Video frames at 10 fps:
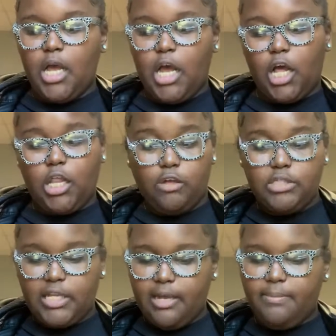a
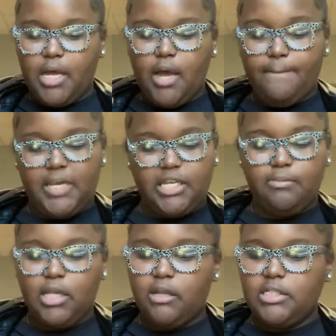close-up, a
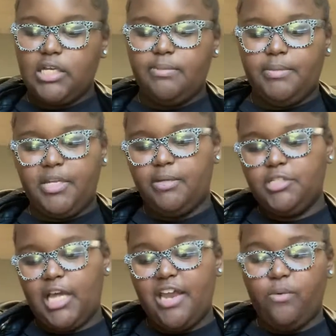medium close-up, a medium
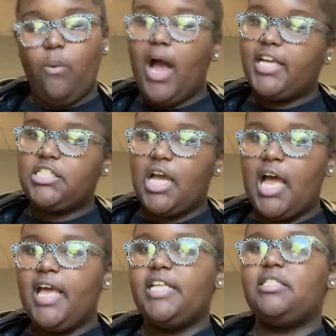shot, and a wide shot.